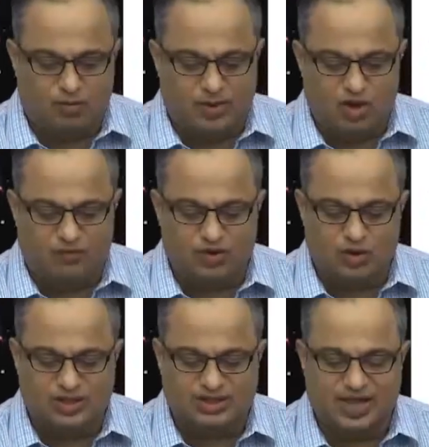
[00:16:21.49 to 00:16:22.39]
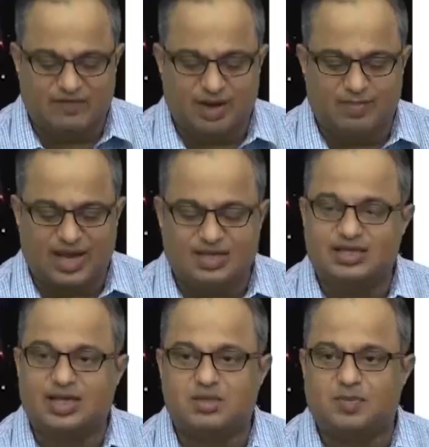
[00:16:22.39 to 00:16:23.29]
P of u is given by
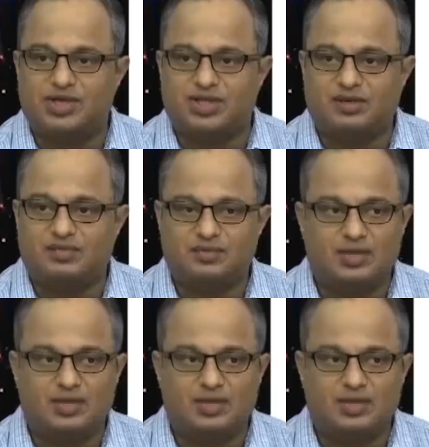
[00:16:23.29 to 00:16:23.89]
this expression.